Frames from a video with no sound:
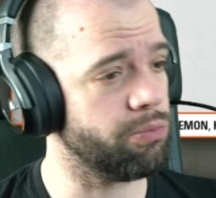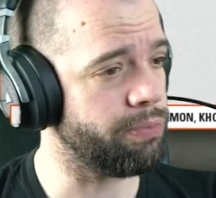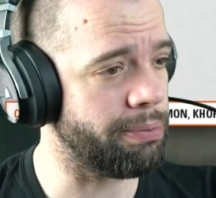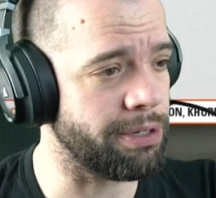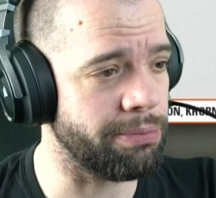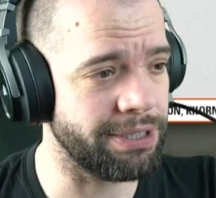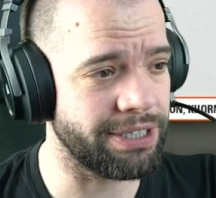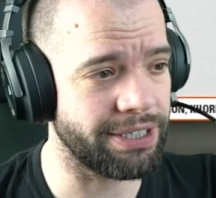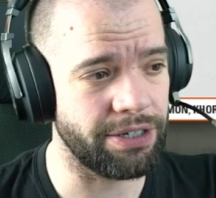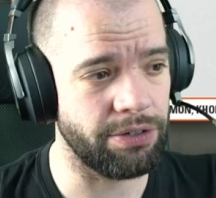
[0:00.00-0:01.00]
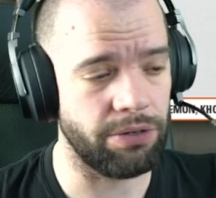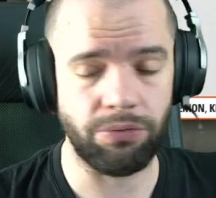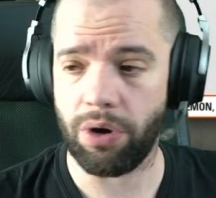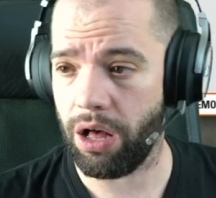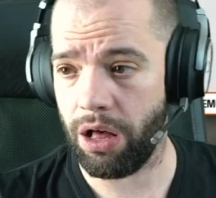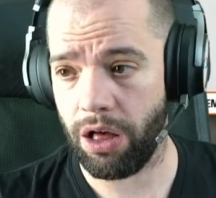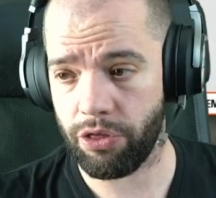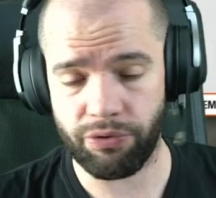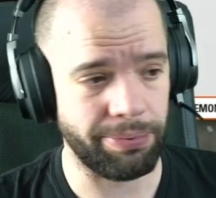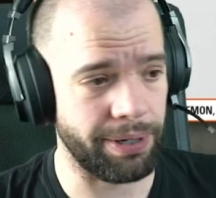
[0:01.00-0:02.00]
weapon skill, ballistic skill,
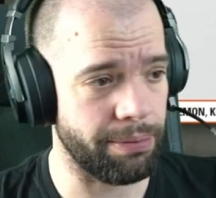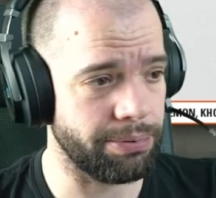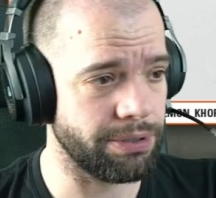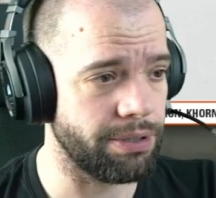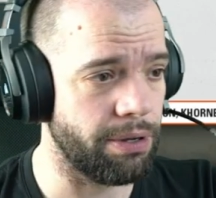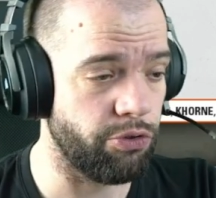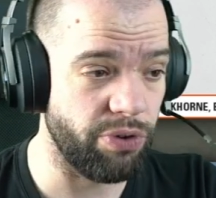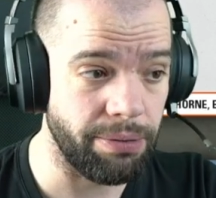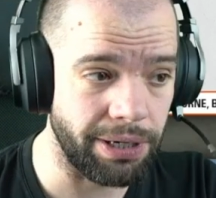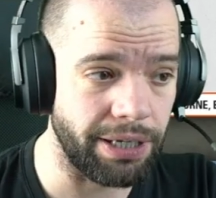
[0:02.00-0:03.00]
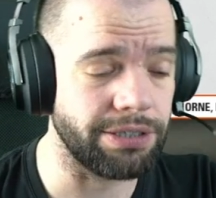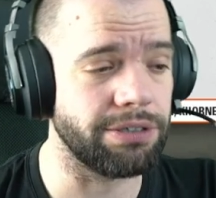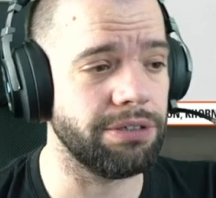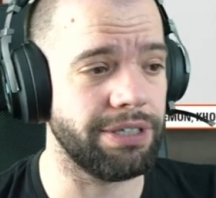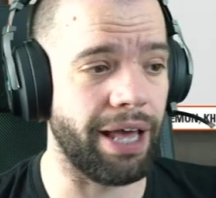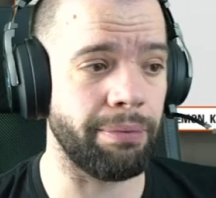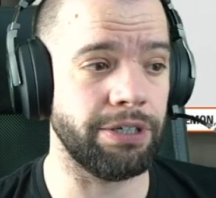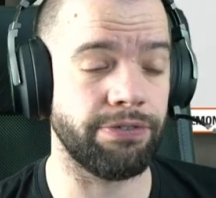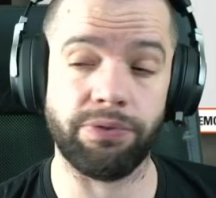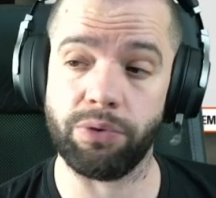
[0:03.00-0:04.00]
3+,
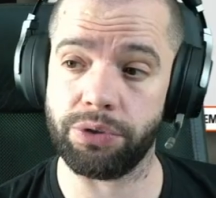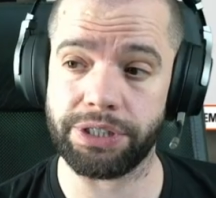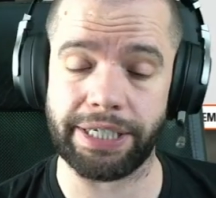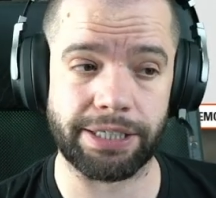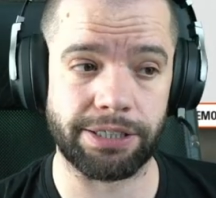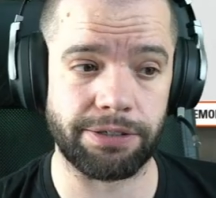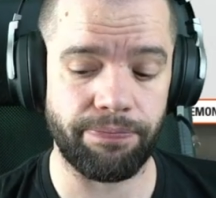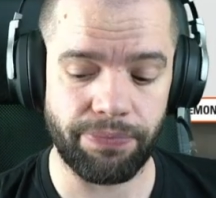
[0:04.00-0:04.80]
damage 4-6.